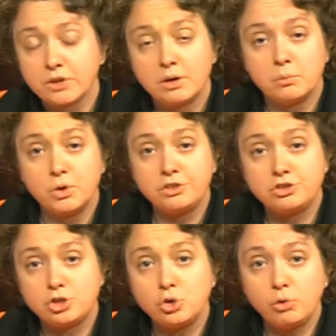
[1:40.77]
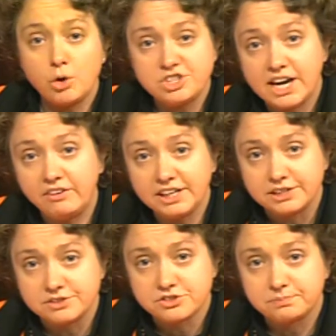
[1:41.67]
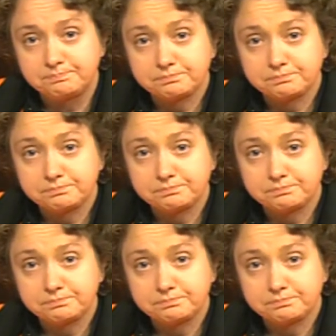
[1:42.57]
with two Rotarians.